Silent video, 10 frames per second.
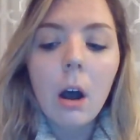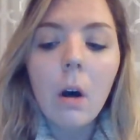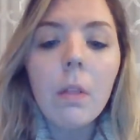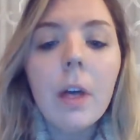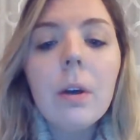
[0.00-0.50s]

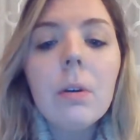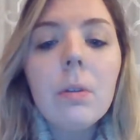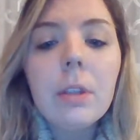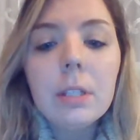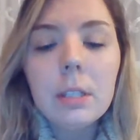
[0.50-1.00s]

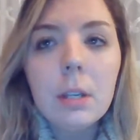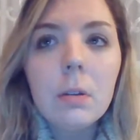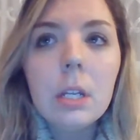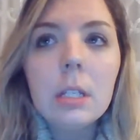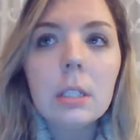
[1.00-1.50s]
Although the
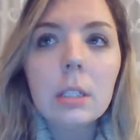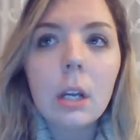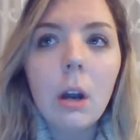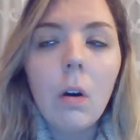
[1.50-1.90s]
students